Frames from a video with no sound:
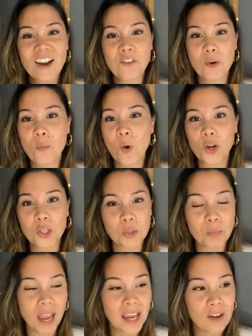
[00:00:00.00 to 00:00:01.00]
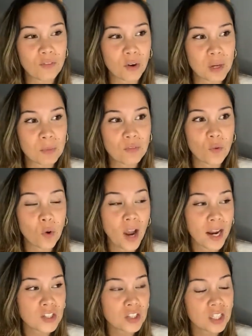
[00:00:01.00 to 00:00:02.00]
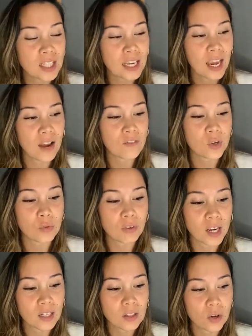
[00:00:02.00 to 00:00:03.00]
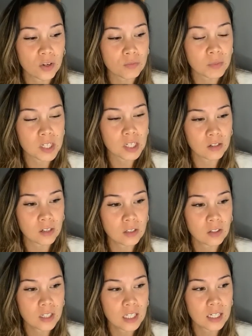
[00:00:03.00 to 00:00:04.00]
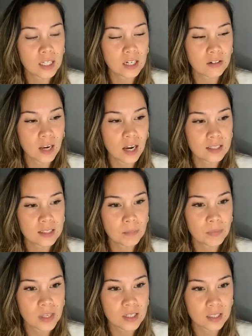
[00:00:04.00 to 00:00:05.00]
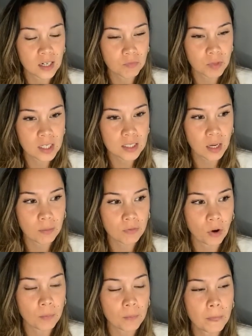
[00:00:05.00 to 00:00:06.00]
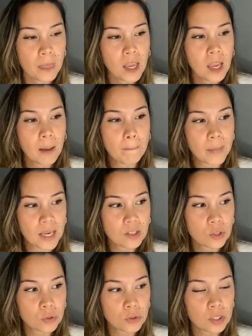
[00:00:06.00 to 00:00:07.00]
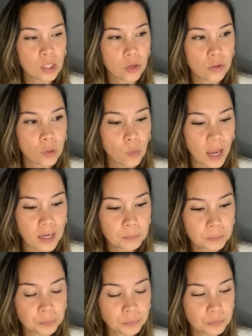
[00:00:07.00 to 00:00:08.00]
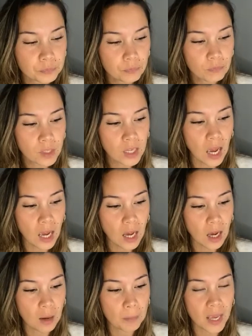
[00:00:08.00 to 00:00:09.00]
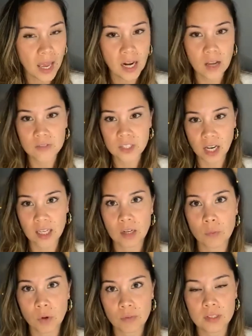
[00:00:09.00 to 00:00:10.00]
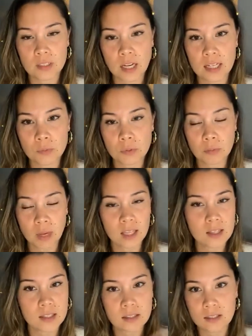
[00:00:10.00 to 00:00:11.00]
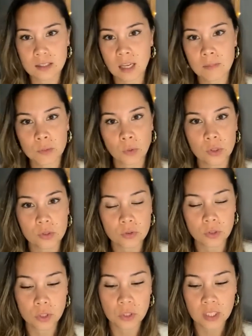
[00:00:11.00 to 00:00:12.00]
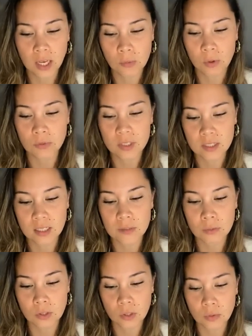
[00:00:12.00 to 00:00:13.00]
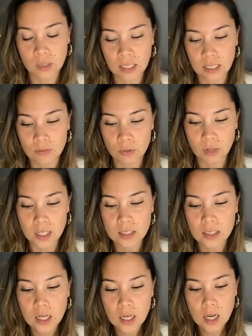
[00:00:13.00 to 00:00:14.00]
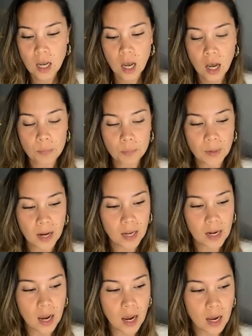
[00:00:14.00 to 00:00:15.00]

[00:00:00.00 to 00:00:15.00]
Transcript: from what you may have read before. I actually haven't read a lot of material on it. There are some things that I've picked up from mentors along the way, and I've taken what resonates with me. And this is the same as what you'll do. You take what resonates with you and leave the rest. But